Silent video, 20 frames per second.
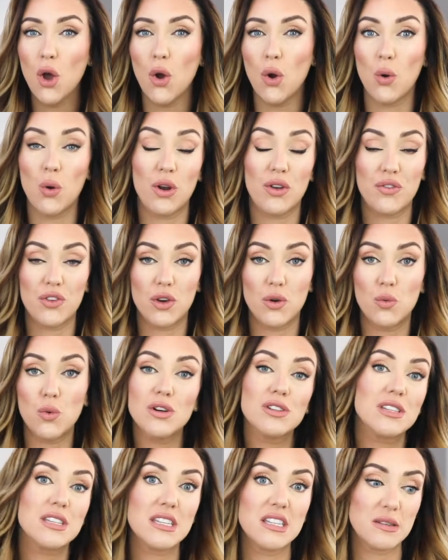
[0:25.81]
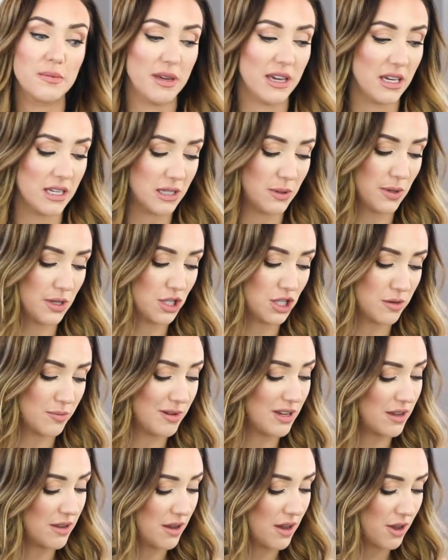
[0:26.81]
or if you're wanting to make a switch to
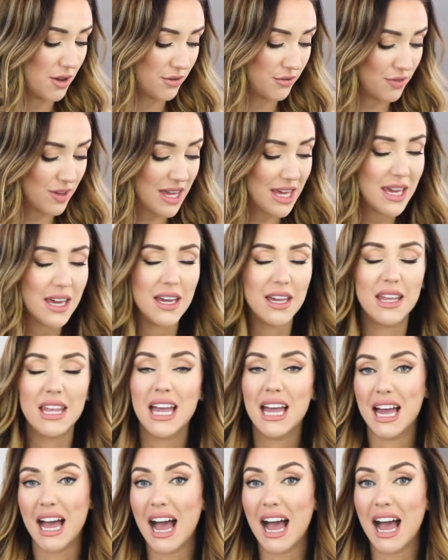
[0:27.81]
being vegan.